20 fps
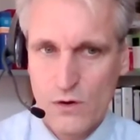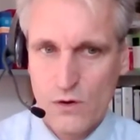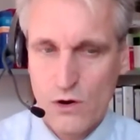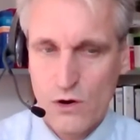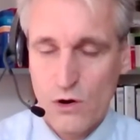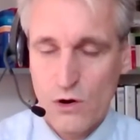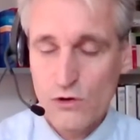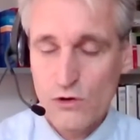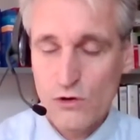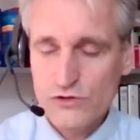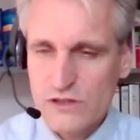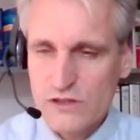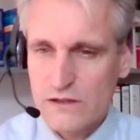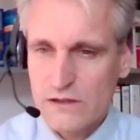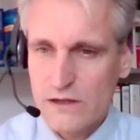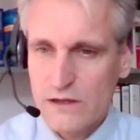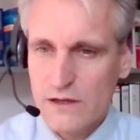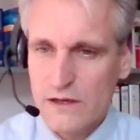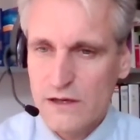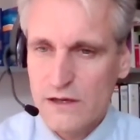or also
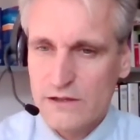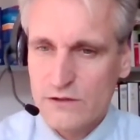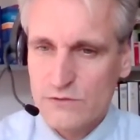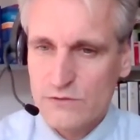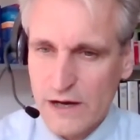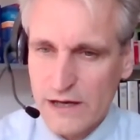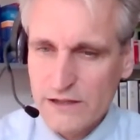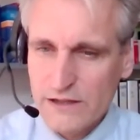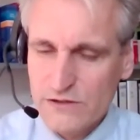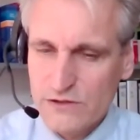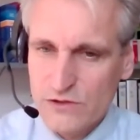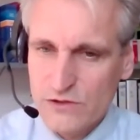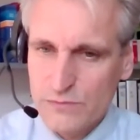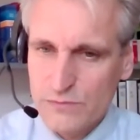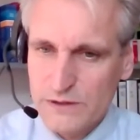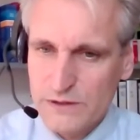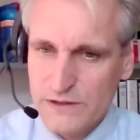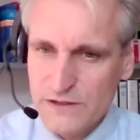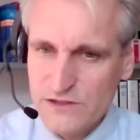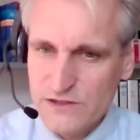the, the right to
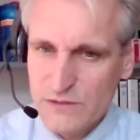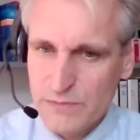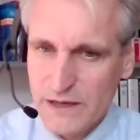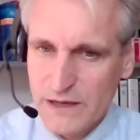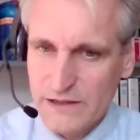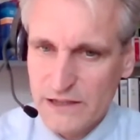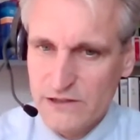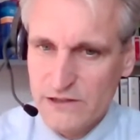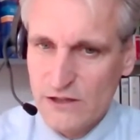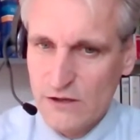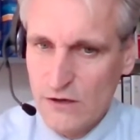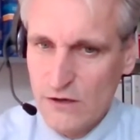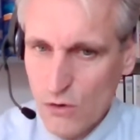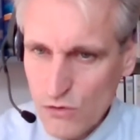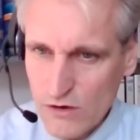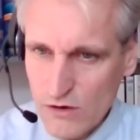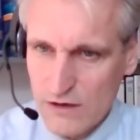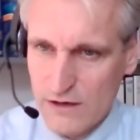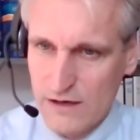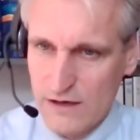participate in the
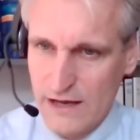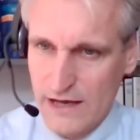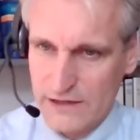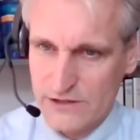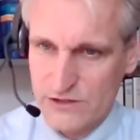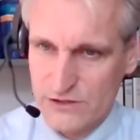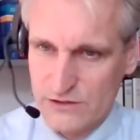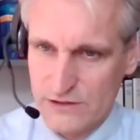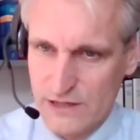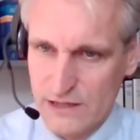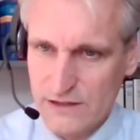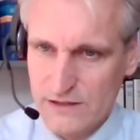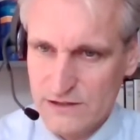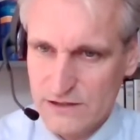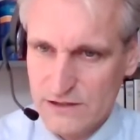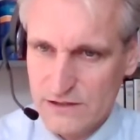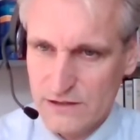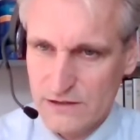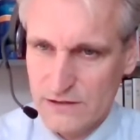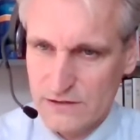local election. That
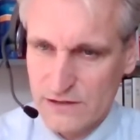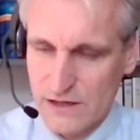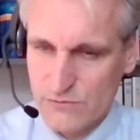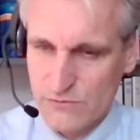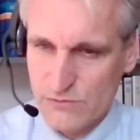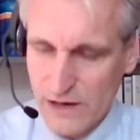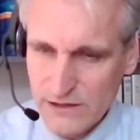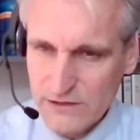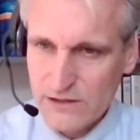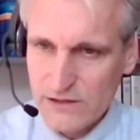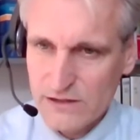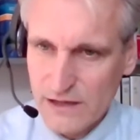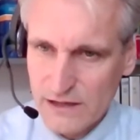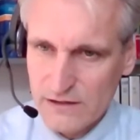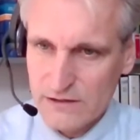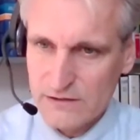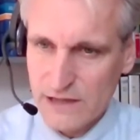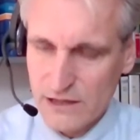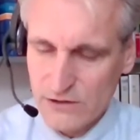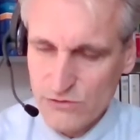is uh, a right that,
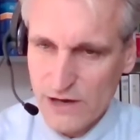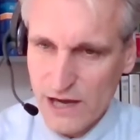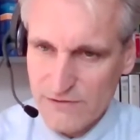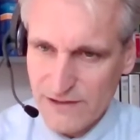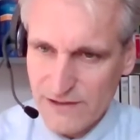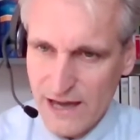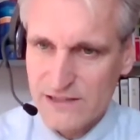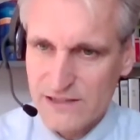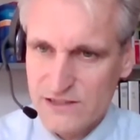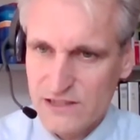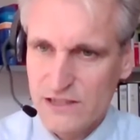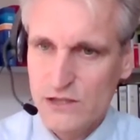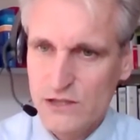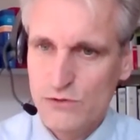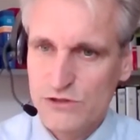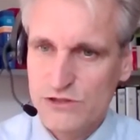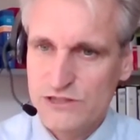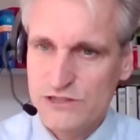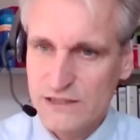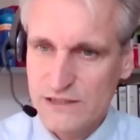you, that you have as
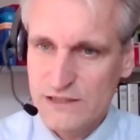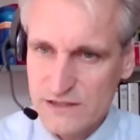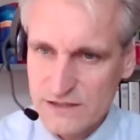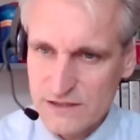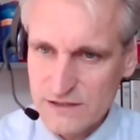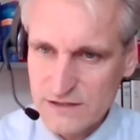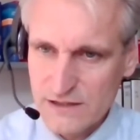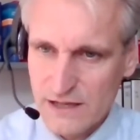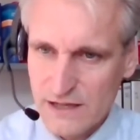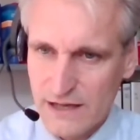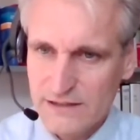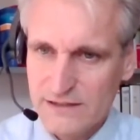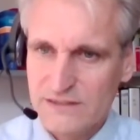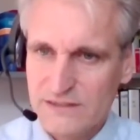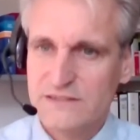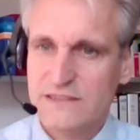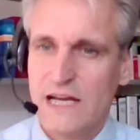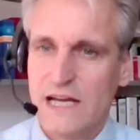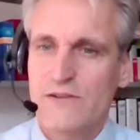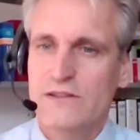EU citizen, and it
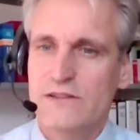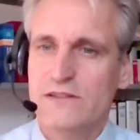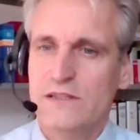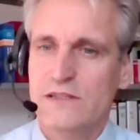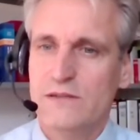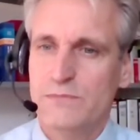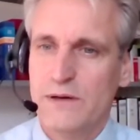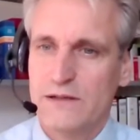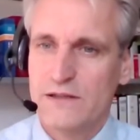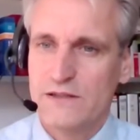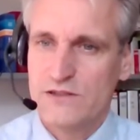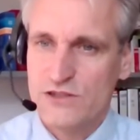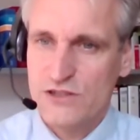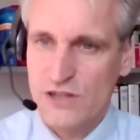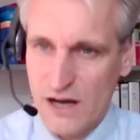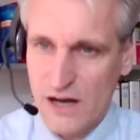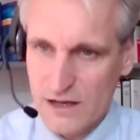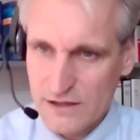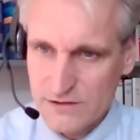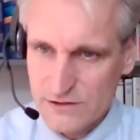is guaranteed by the
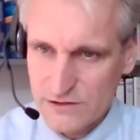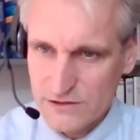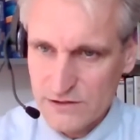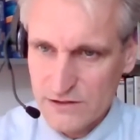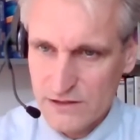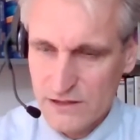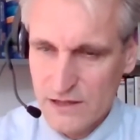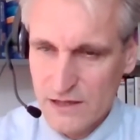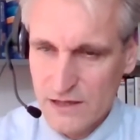Charter,